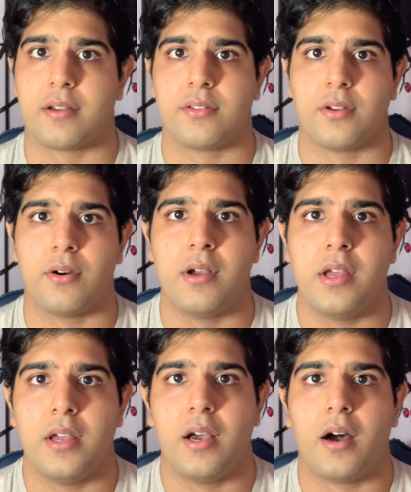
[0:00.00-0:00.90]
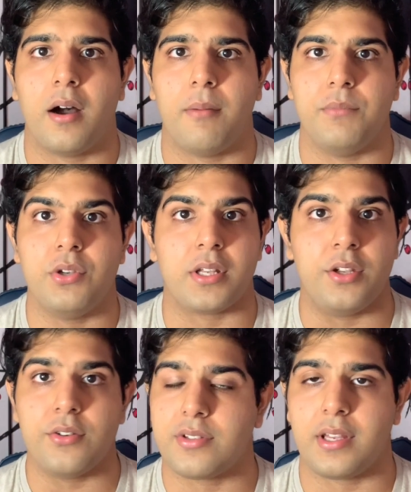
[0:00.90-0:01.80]
So you
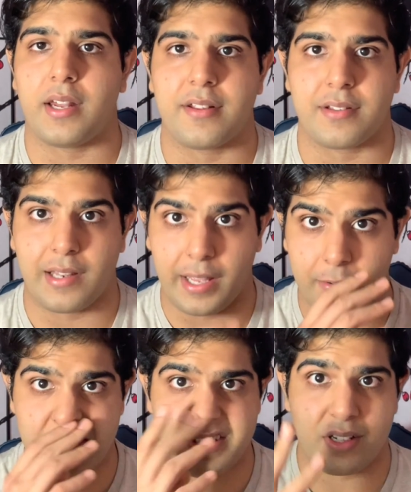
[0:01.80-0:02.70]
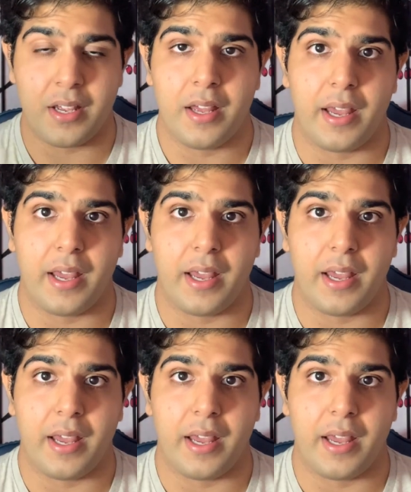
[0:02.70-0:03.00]
can use it as a language